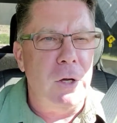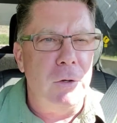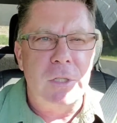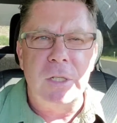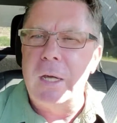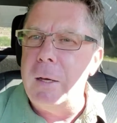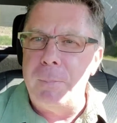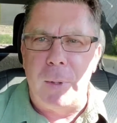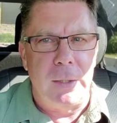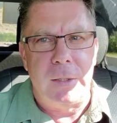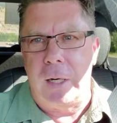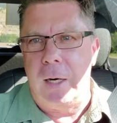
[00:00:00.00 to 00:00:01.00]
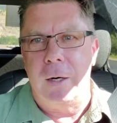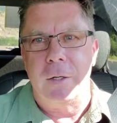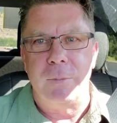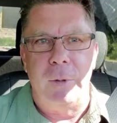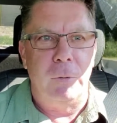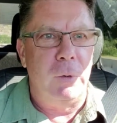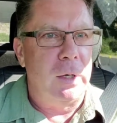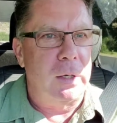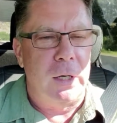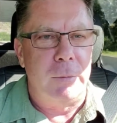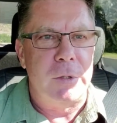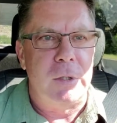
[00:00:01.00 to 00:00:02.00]
Don't skimp on tires, man, when it
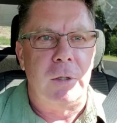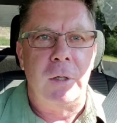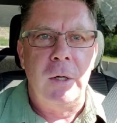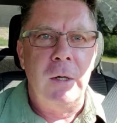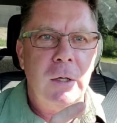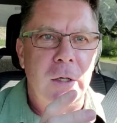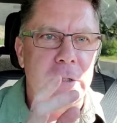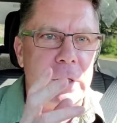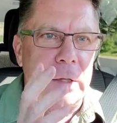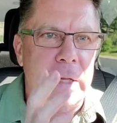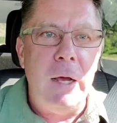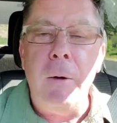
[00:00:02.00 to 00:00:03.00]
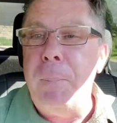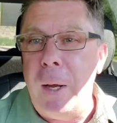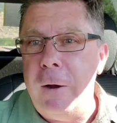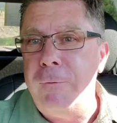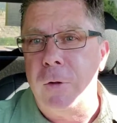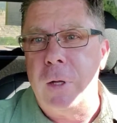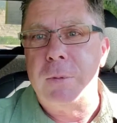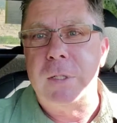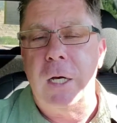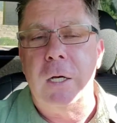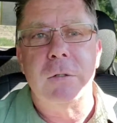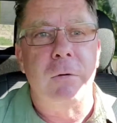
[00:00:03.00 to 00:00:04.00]
comes to, because they'll pay for themselves.